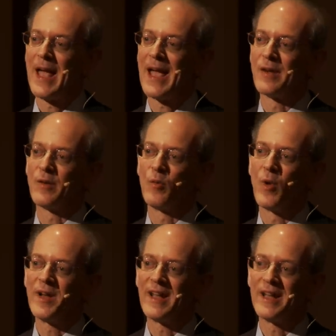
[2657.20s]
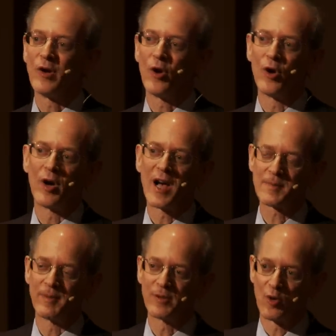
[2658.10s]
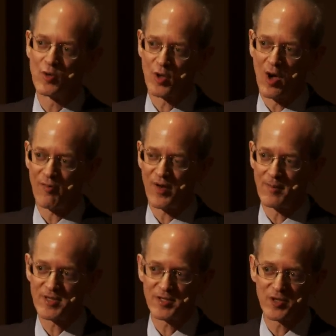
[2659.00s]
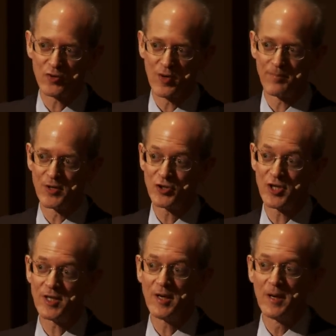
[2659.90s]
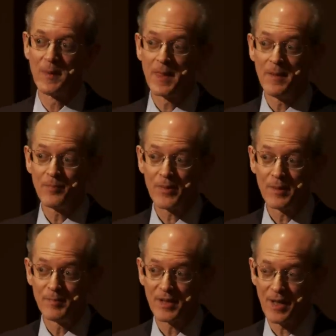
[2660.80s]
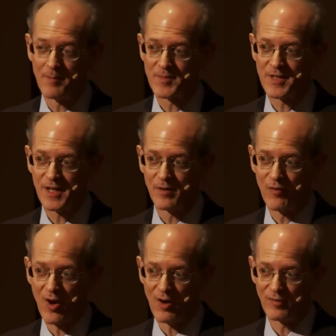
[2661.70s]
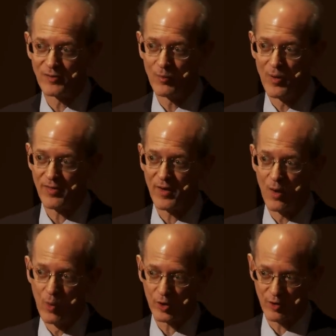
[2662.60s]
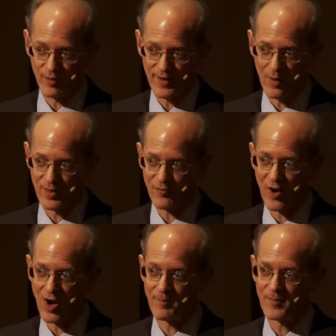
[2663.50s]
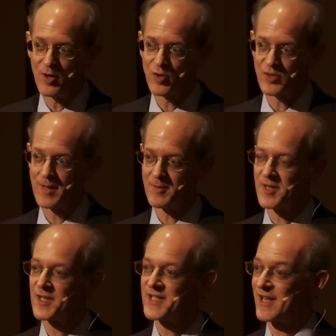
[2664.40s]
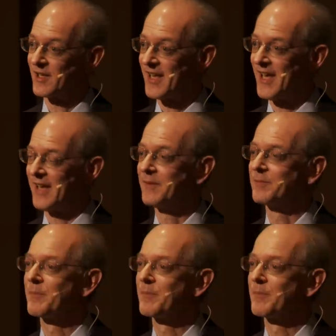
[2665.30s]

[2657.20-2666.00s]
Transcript: And one day her husband goes off on a business trip and she becomes involved with a worker there on the farm whose name is Sergei.